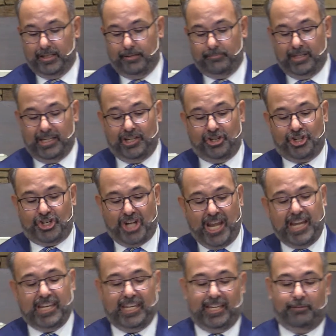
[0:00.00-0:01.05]
He's
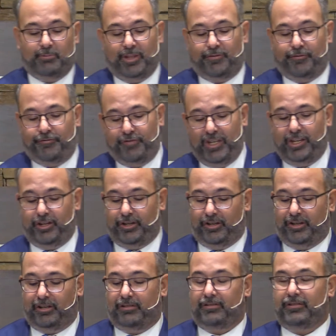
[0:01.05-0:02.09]
shaking with
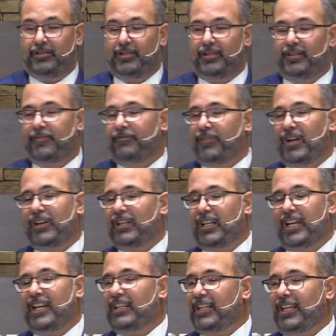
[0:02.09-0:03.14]
fear. Very
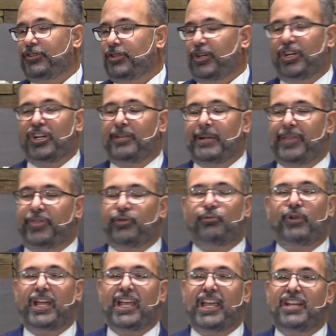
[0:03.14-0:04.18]
likely has heard about the
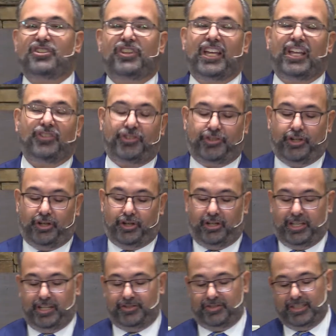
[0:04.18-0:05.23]
rage that Saul
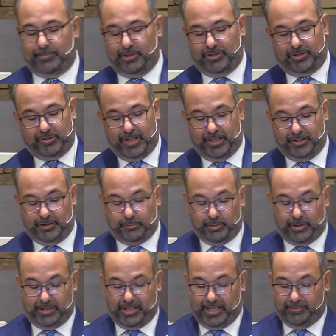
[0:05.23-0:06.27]
has demonstrated
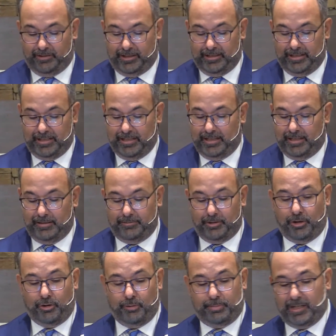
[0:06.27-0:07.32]
toward David.
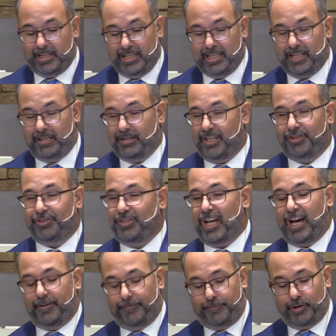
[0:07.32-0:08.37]
Nob, again, is
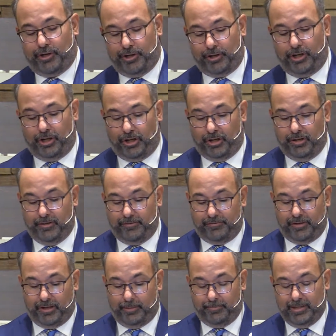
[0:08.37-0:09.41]
not far at all
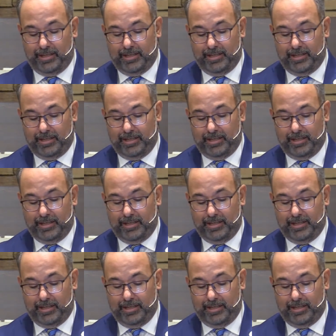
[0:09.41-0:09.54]
from